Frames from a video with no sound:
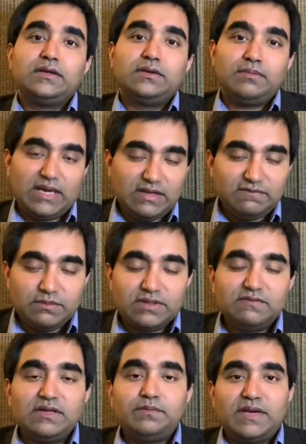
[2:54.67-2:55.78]
many women
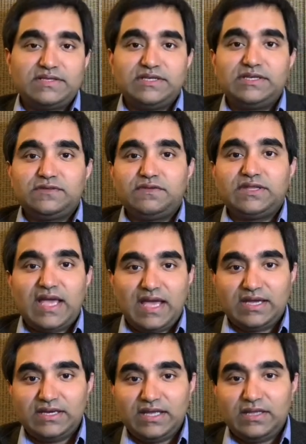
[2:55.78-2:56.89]
will present with
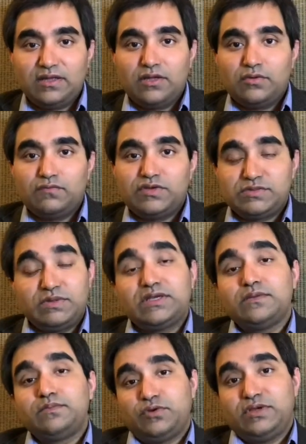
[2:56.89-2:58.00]
acne which become
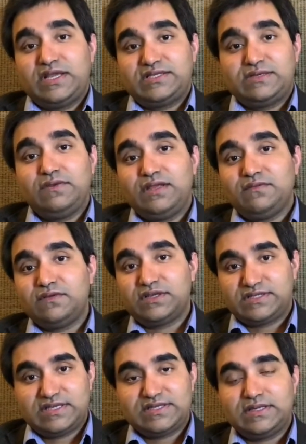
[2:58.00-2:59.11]
progressively worse
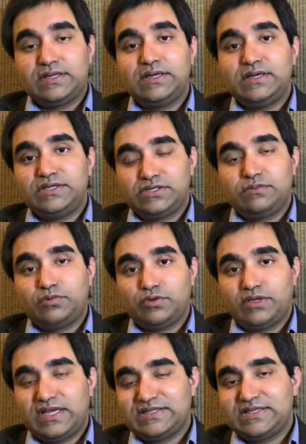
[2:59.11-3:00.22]
as the condition
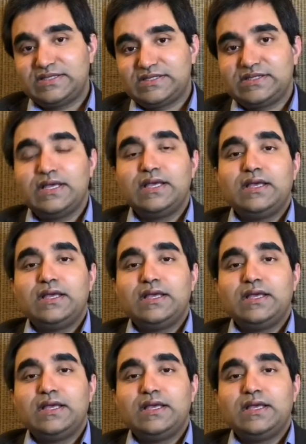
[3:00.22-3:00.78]
progresses.